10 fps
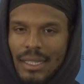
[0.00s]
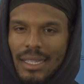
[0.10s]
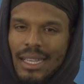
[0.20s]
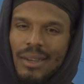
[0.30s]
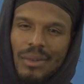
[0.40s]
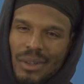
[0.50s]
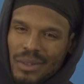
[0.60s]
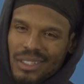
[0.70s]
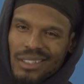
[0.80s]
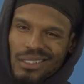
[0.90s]
yeah, we know
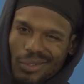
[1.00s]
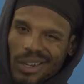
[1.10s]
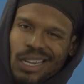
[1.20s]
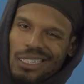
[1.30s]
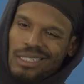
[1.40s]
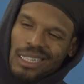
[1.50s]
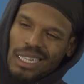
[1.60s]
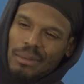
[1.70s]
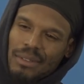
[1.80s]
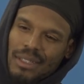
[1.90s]
what the grand
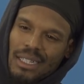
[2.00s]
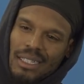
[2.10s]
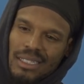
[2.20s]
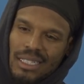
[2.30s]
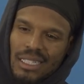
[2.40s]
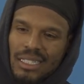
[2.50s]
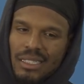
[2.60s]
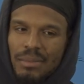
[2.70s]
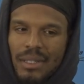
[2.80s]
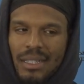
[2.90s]
scheme of things
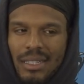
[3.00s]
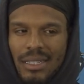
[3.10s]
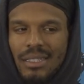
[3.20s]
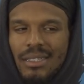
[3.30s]
is, but